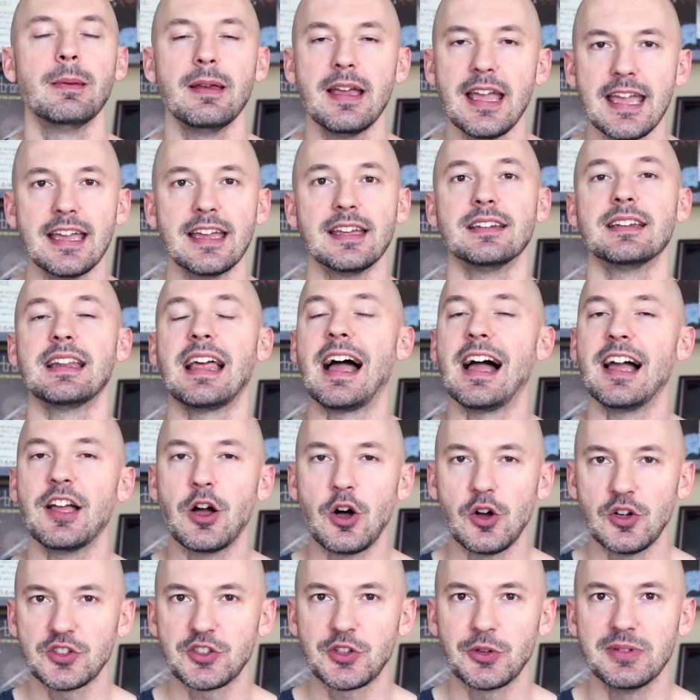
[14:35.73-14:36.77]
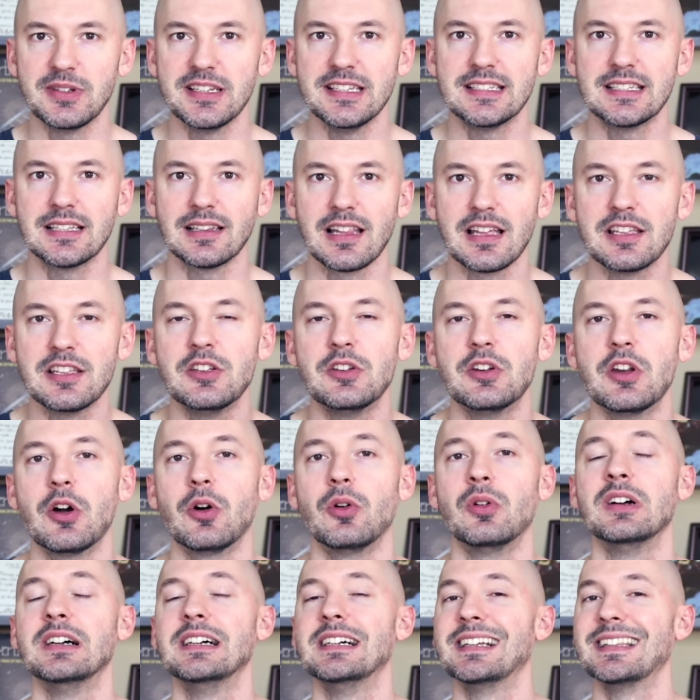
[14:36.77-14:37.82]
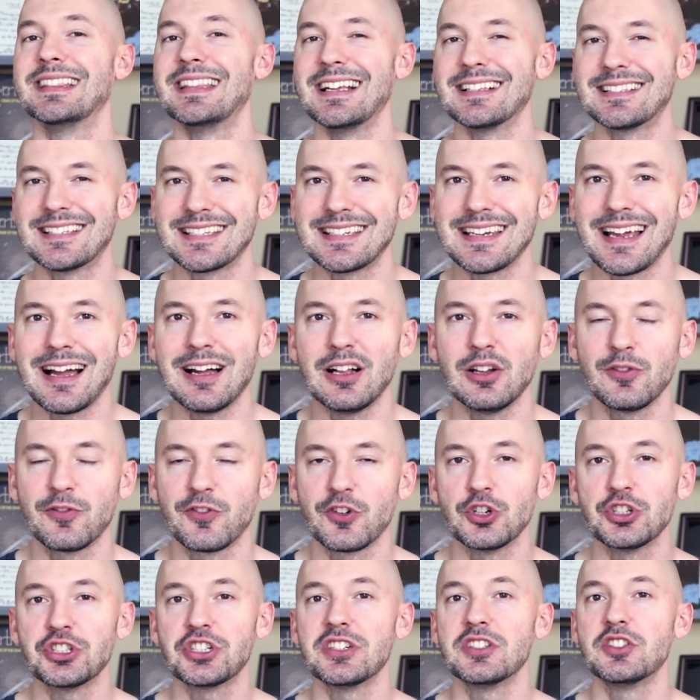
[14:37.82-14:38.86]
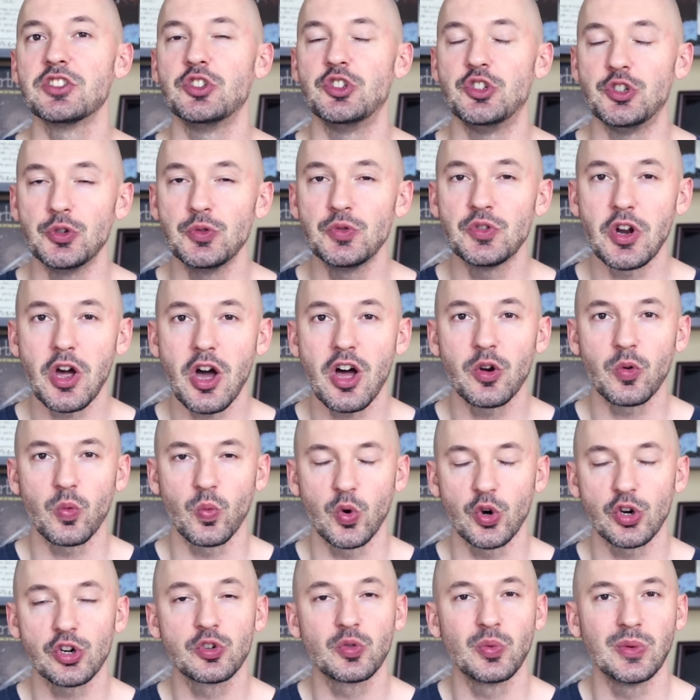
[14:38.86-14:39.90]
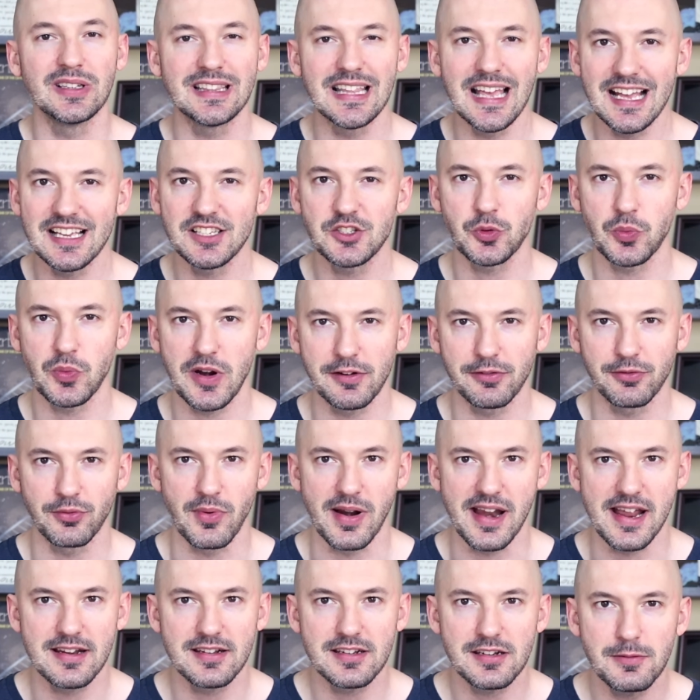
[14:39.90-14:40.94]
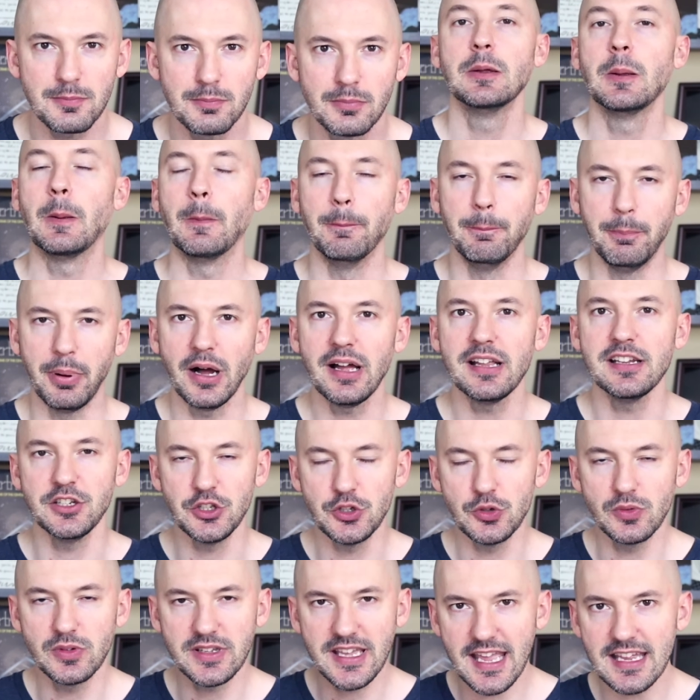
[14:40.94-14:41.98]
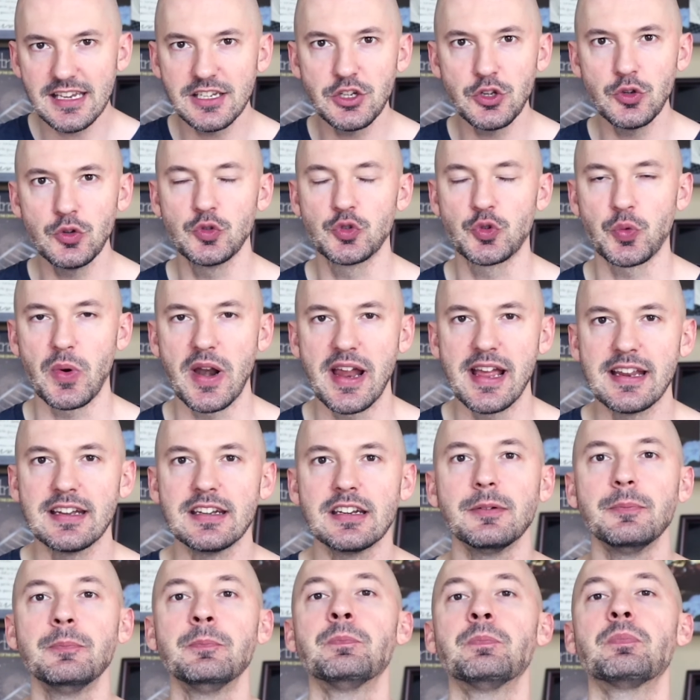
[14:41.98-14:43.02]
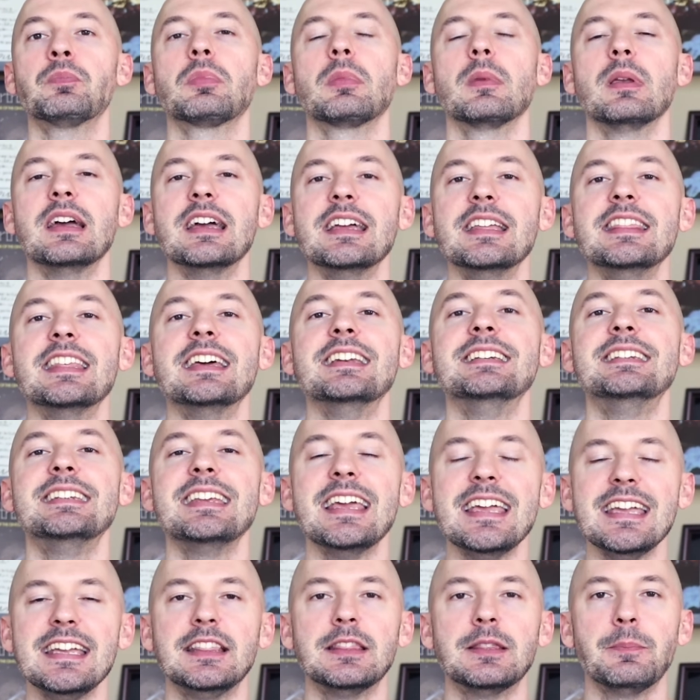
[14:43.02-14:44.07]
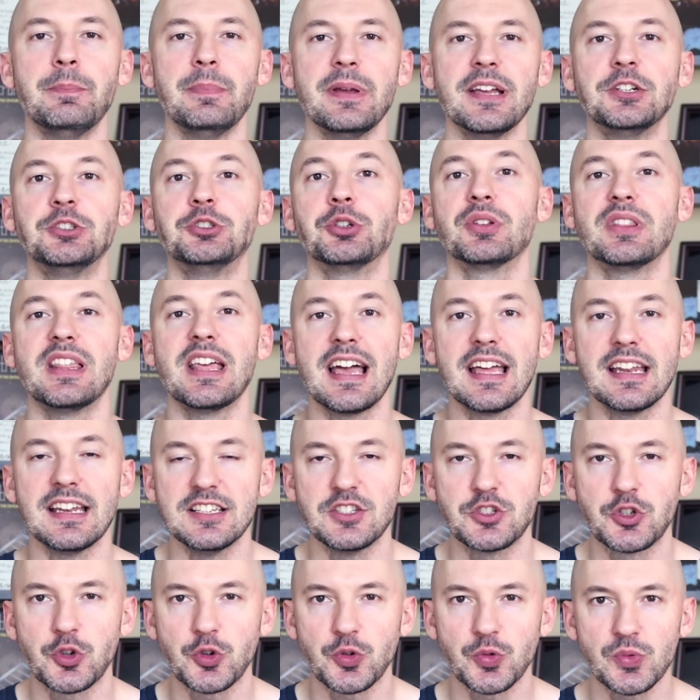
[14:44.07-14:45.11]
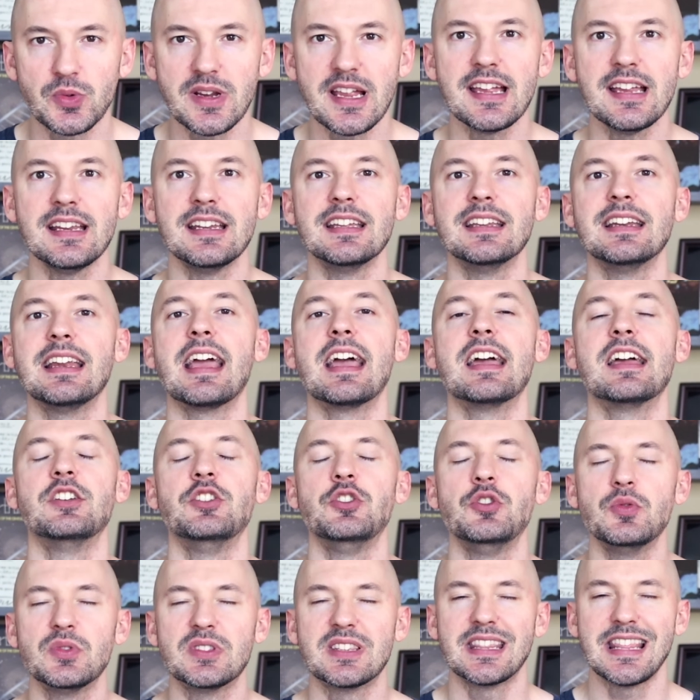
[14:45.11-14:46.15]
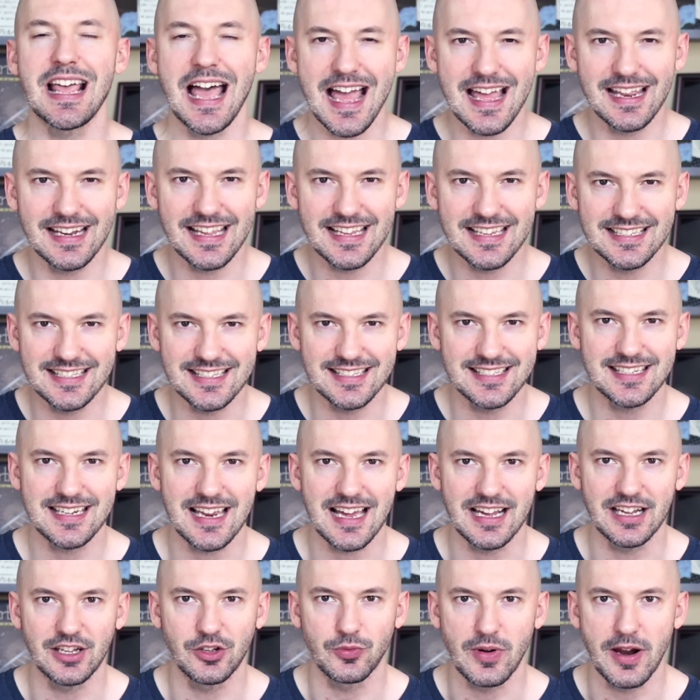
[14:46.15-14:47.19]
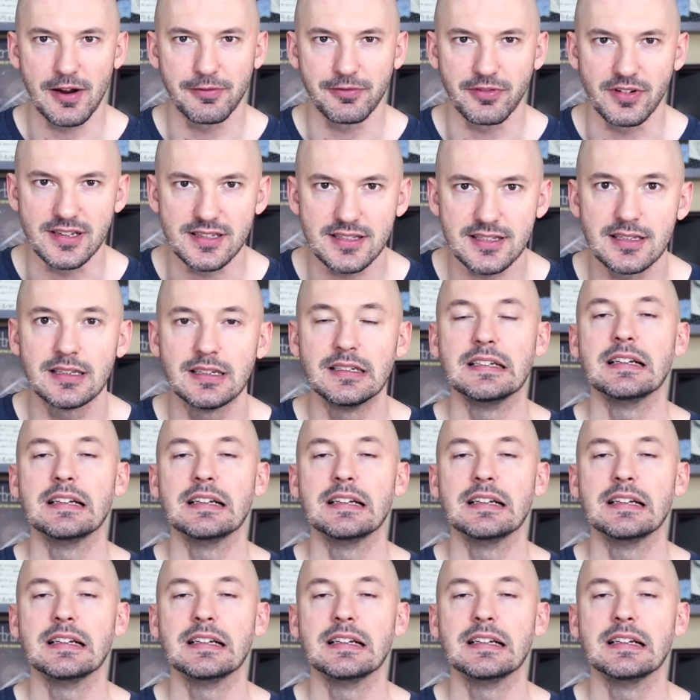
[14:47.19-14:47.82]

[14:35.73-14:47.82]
And I also need to let you know that style versions do not work with S ref random, but you can use random, and then take the picture that is created and use that as a style reference.